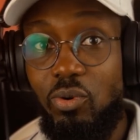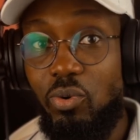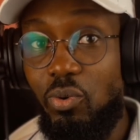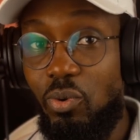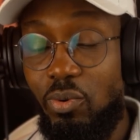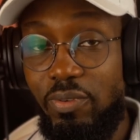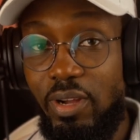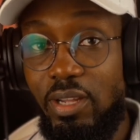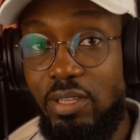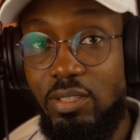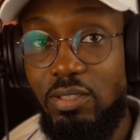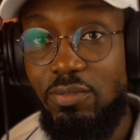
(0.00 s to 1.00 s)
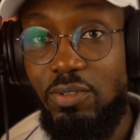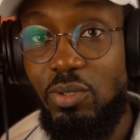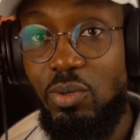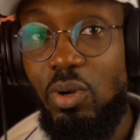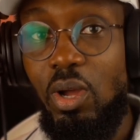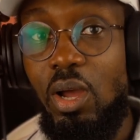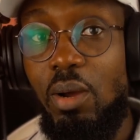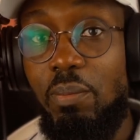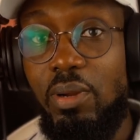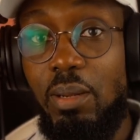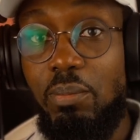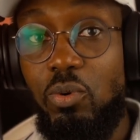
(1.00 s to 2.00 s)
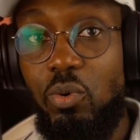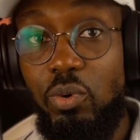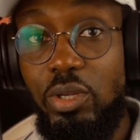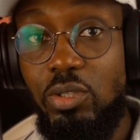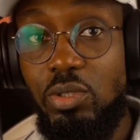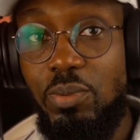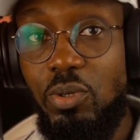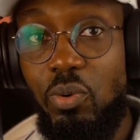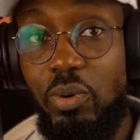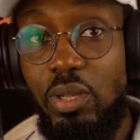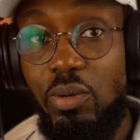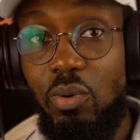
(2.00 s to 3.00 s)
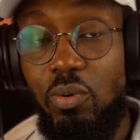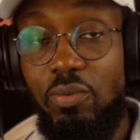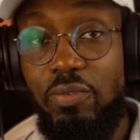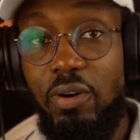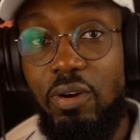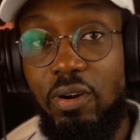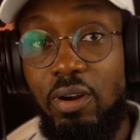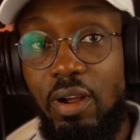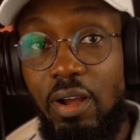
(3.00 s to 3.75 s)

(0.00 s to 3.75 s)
go over in this video, but I'm going to be going over